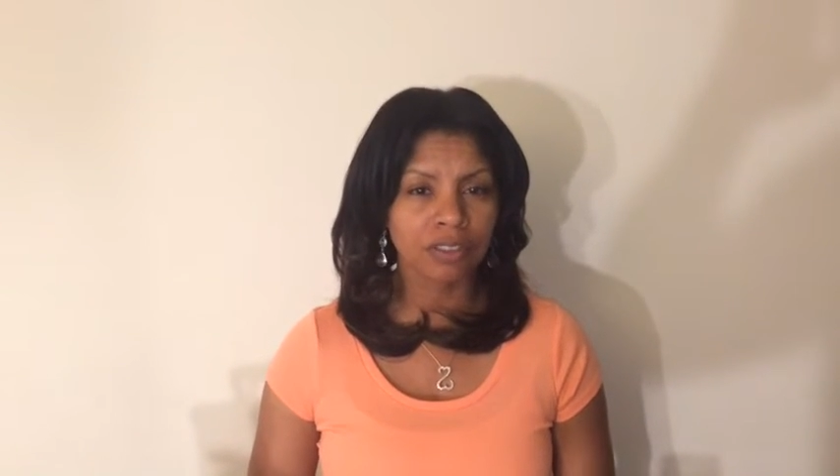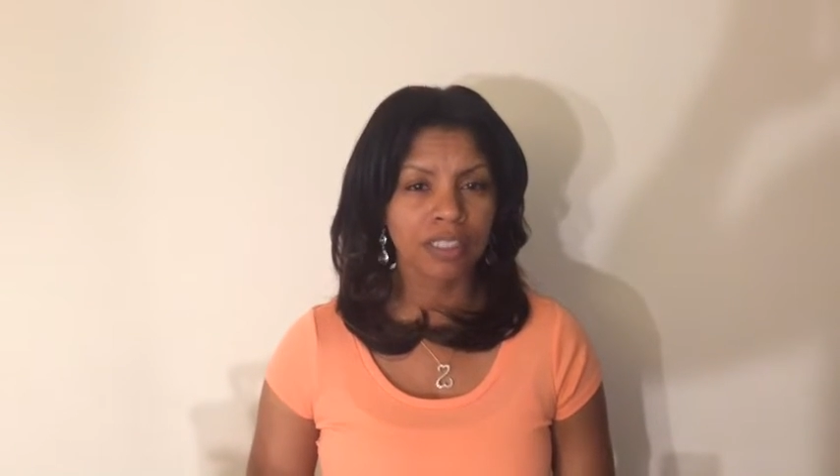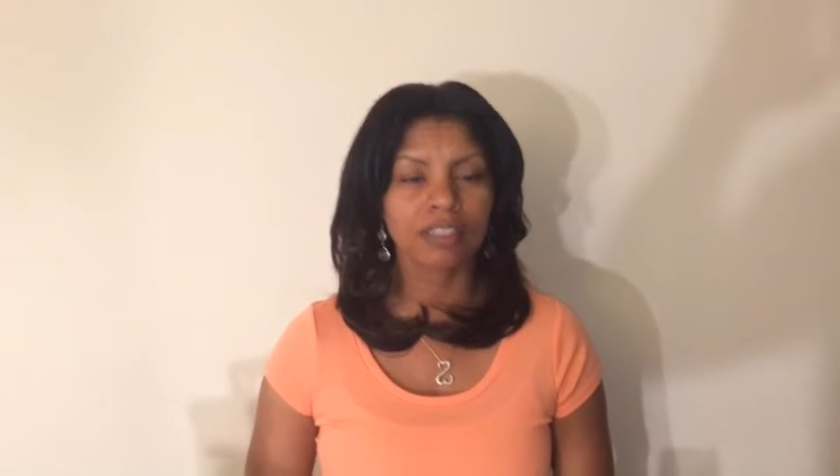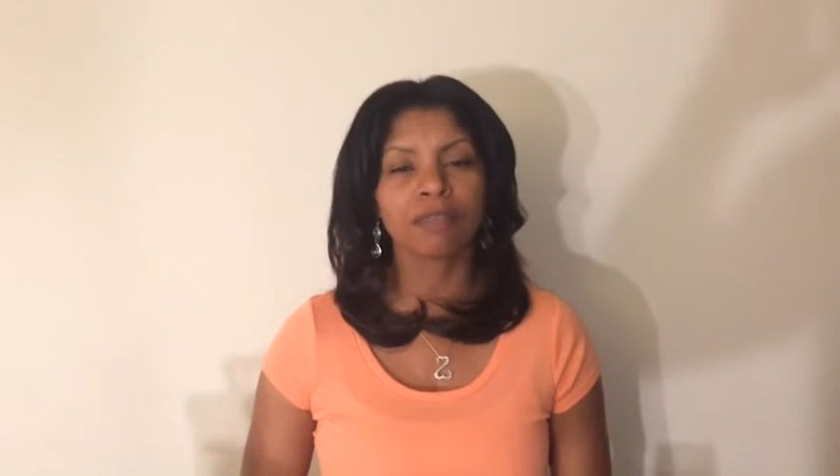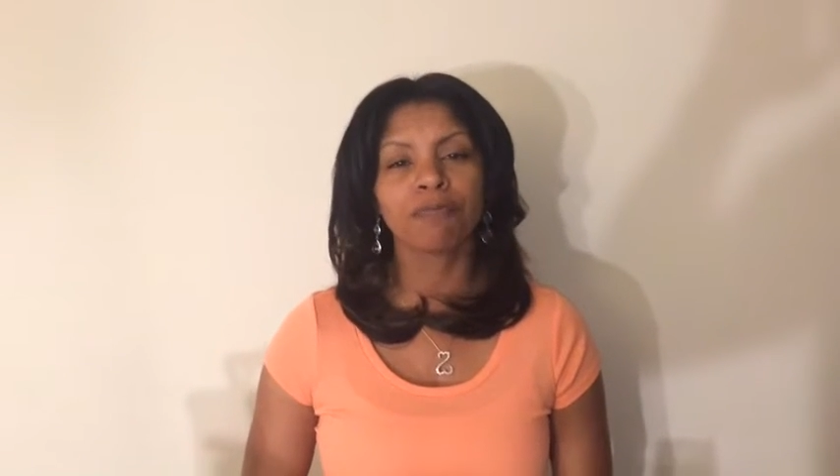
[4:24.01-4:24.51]

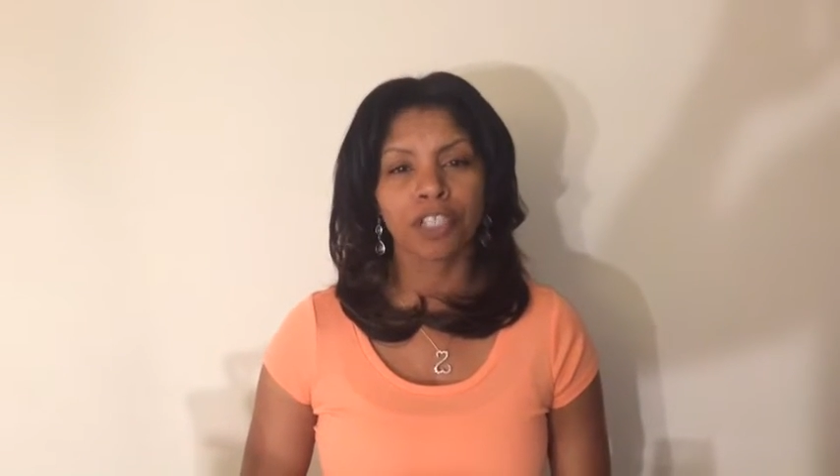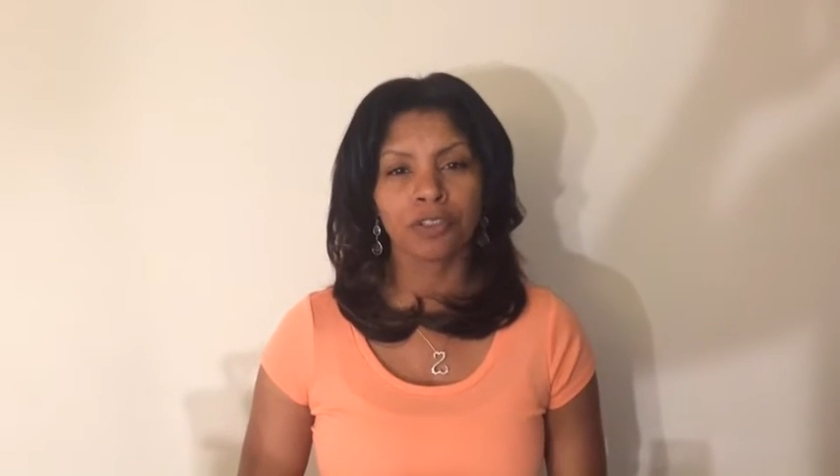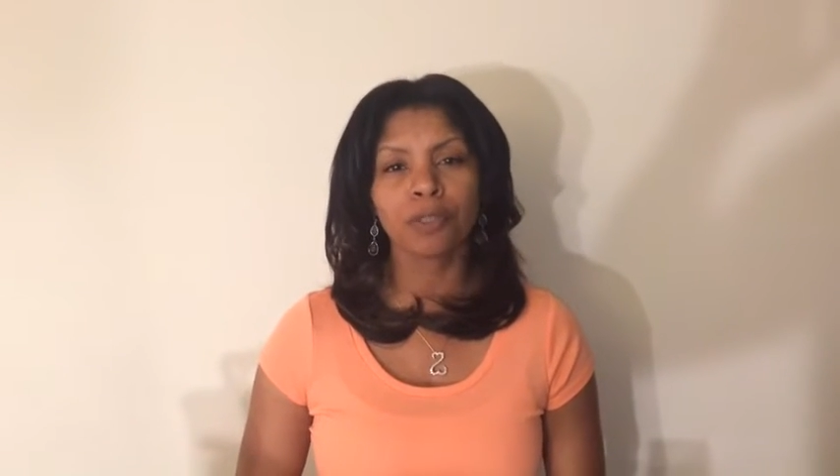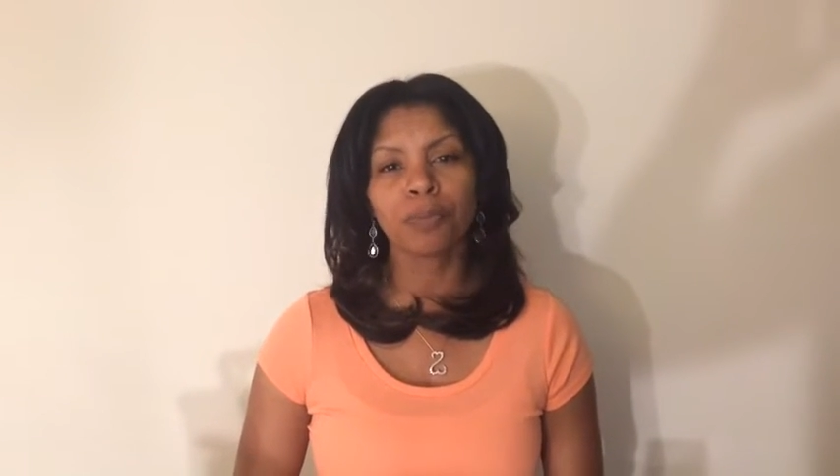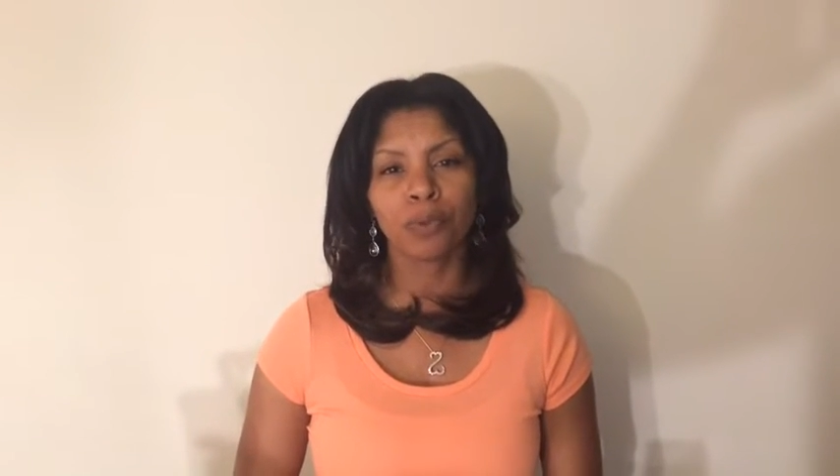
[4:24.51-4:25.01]
it's
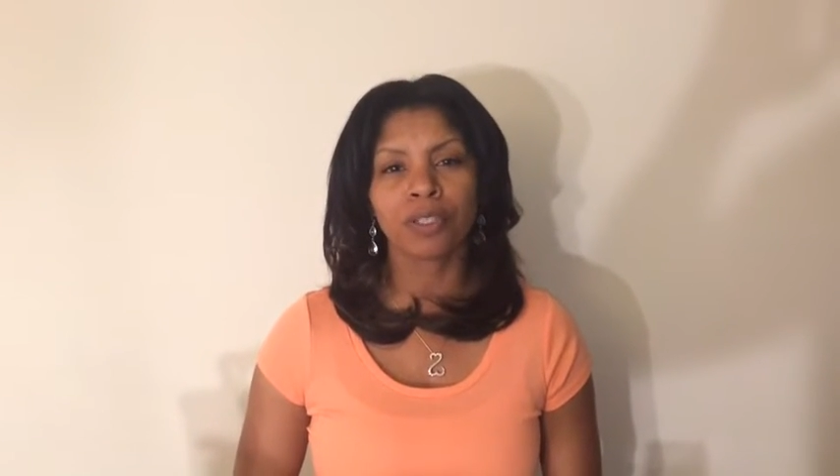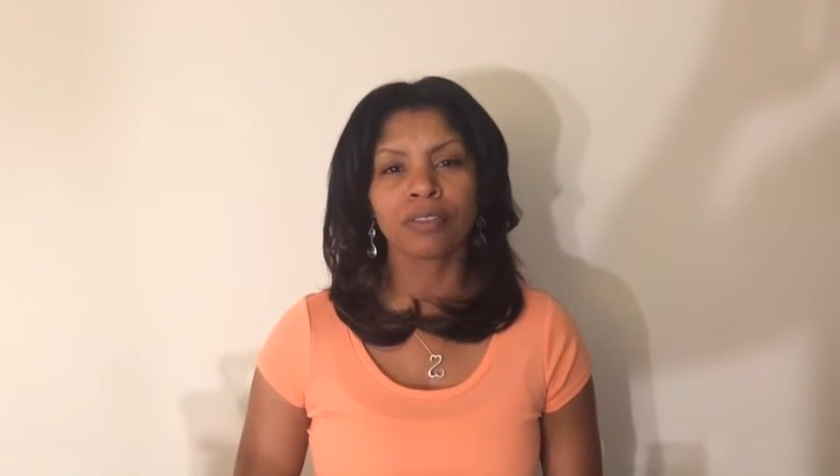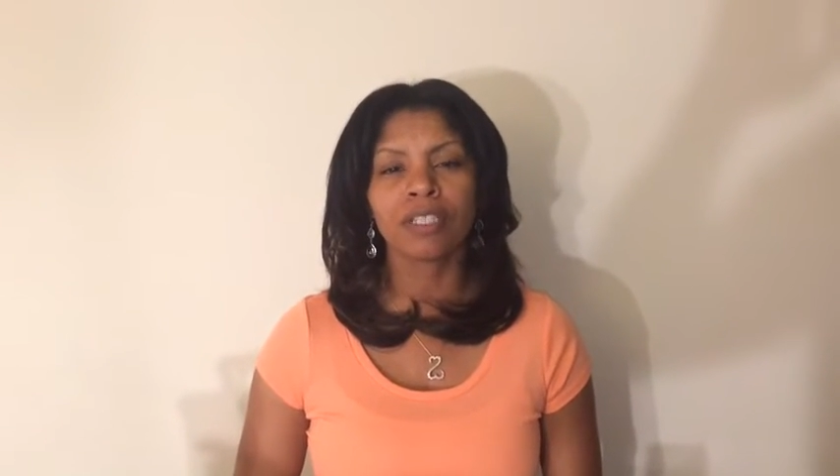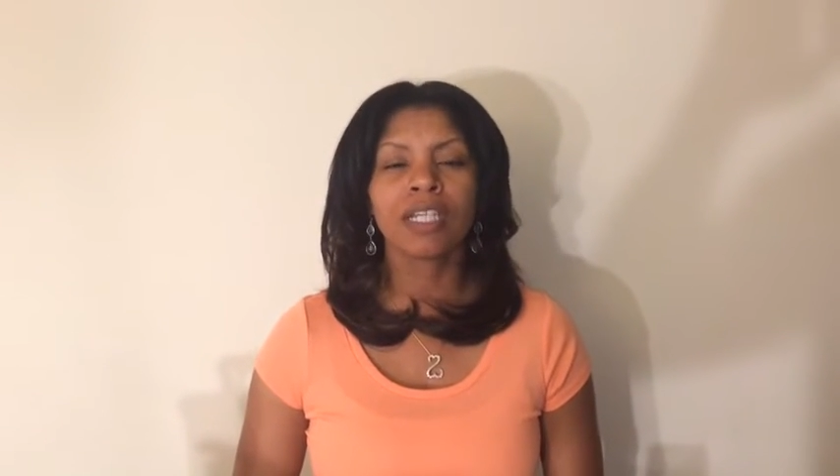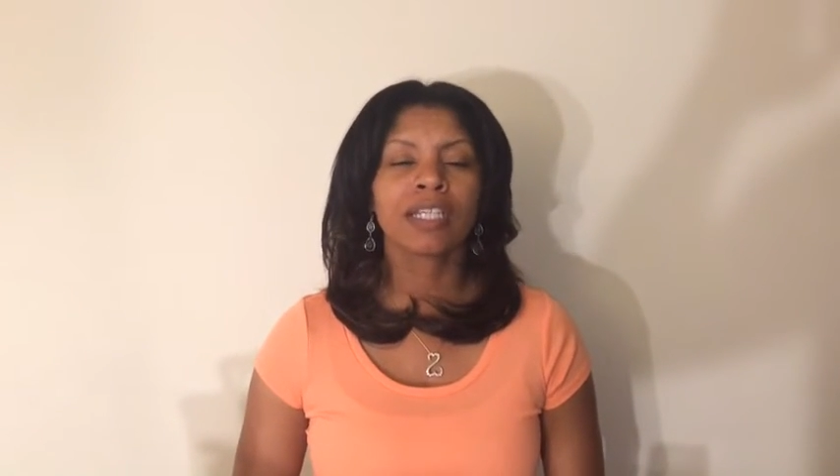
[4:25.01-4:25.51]
very
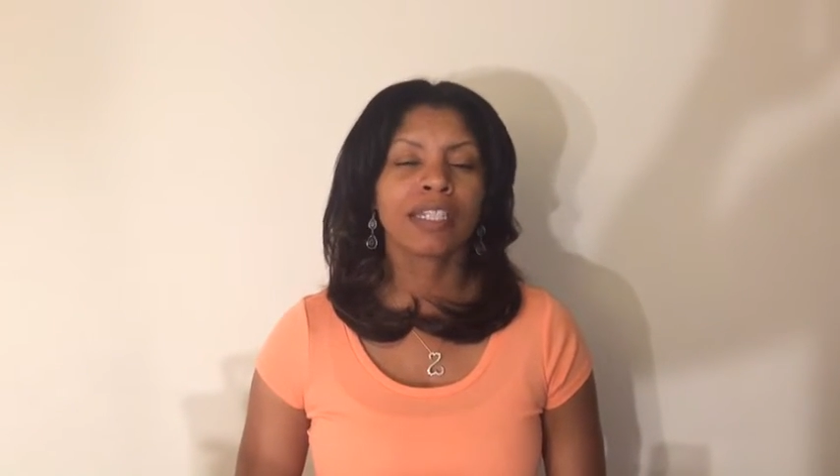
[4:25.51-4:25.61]
important